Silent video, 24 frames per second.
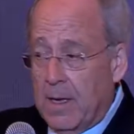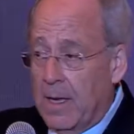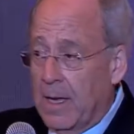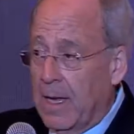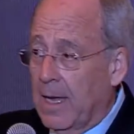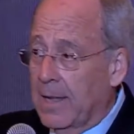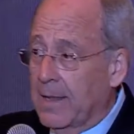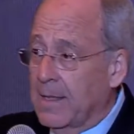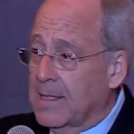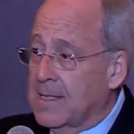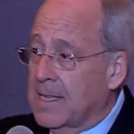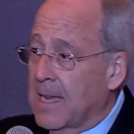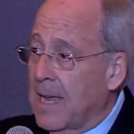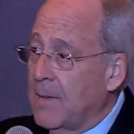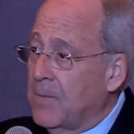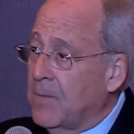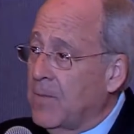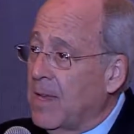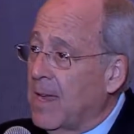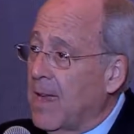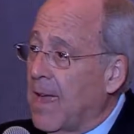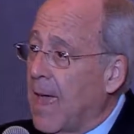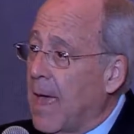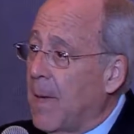And the same
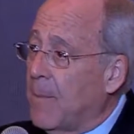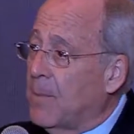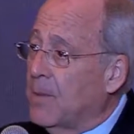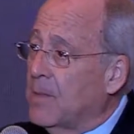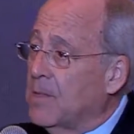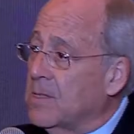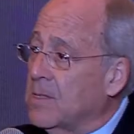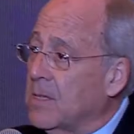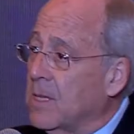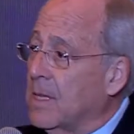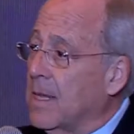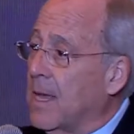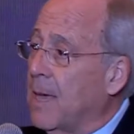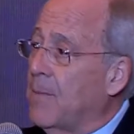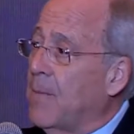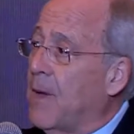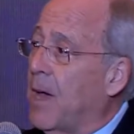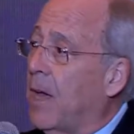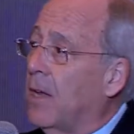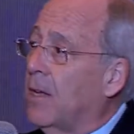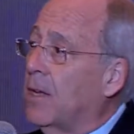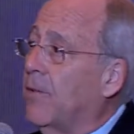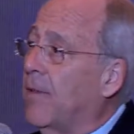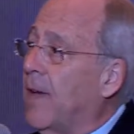thing happens in the amount of